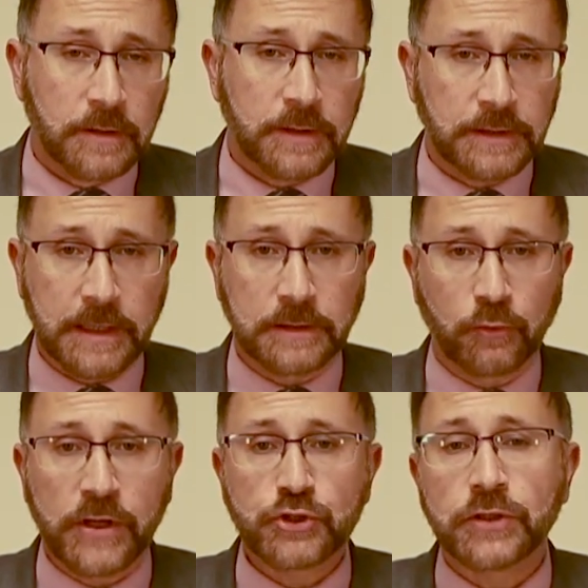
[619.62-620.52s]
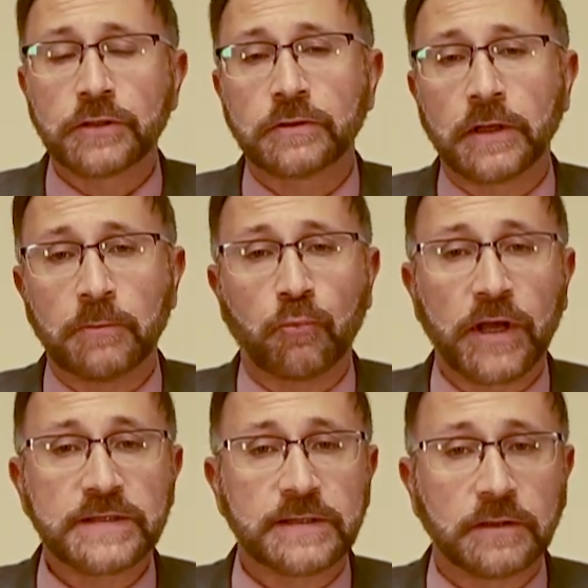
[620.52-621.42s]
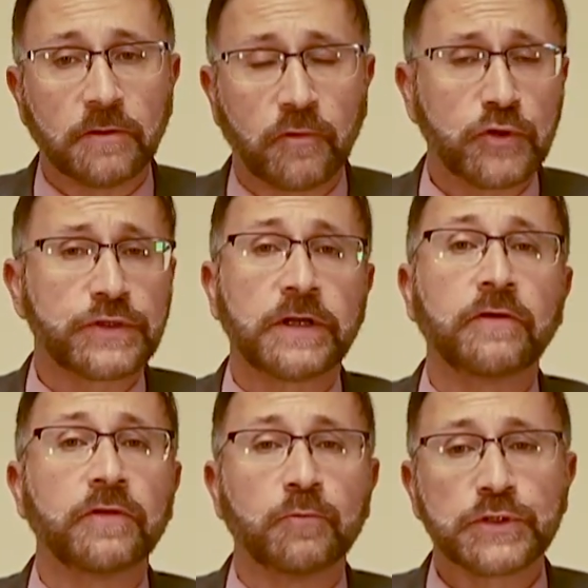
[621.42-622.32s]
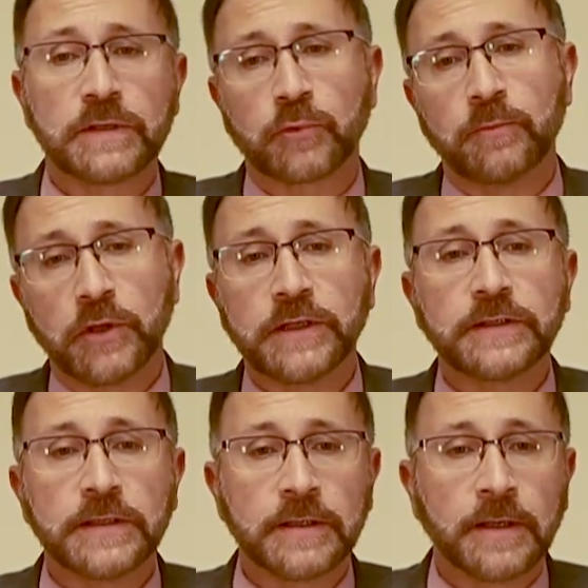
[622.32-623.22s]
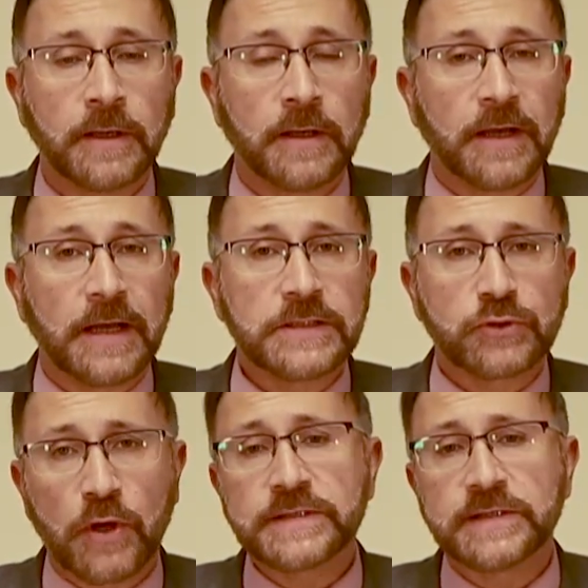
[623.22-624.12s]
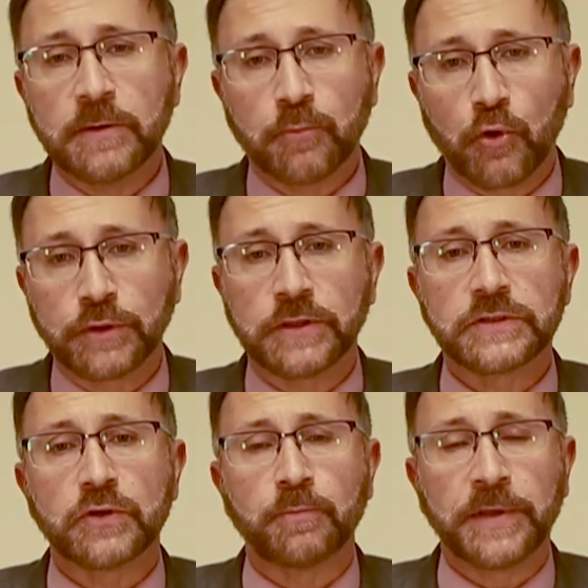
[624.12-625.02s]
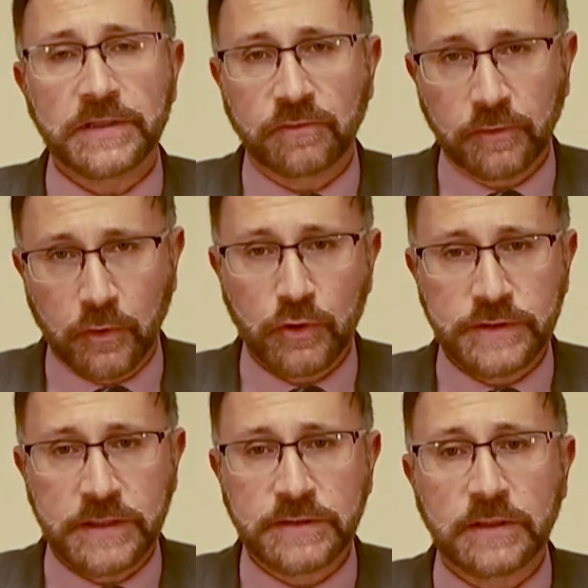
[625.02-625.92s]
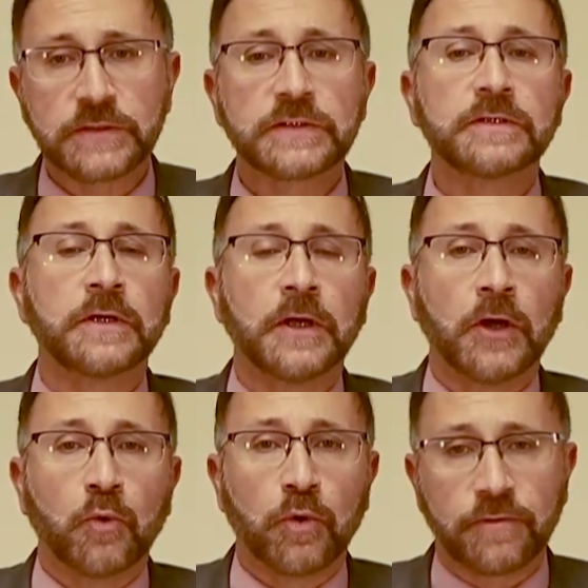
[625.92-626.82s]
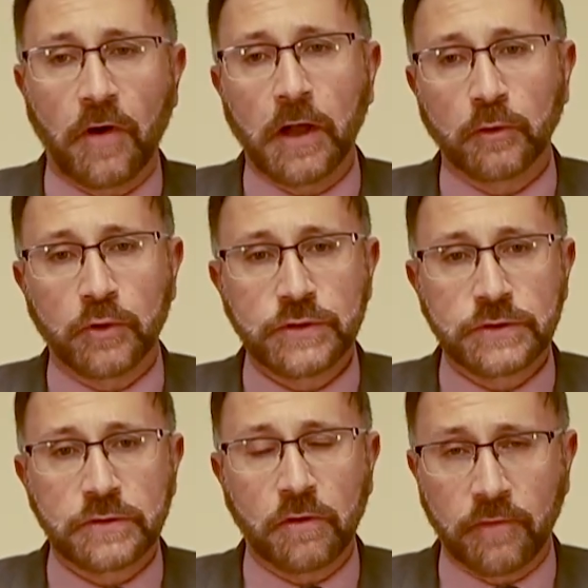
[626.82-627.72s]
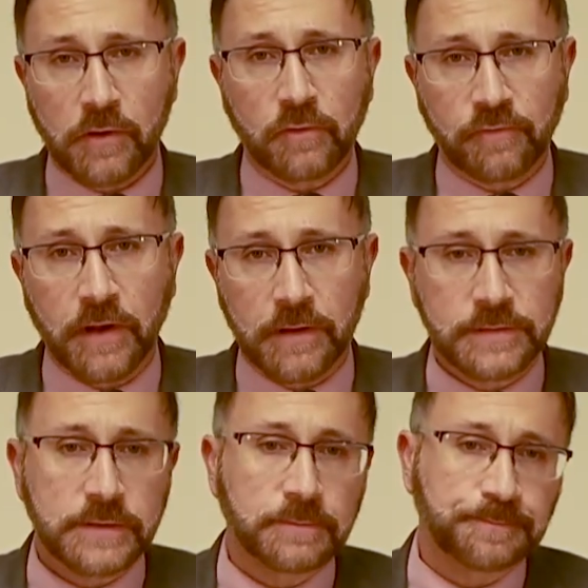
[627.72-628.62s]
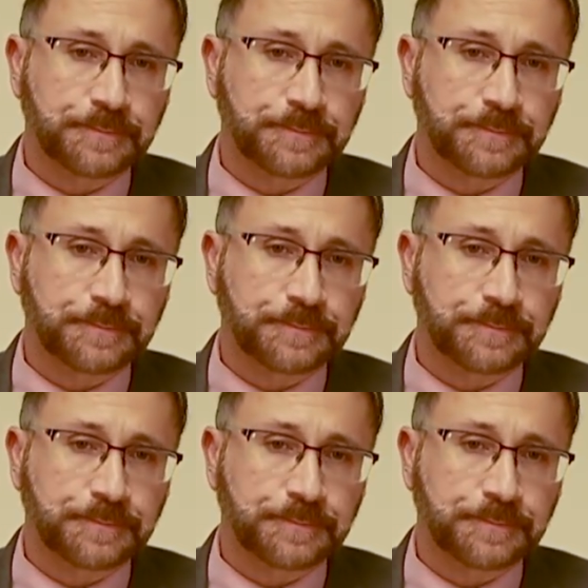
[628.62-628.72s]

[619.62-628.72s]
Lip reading: The declaration embraced the diversity of the Muslim community and stressed the importance of peaceful coexistence with followers of other faiths.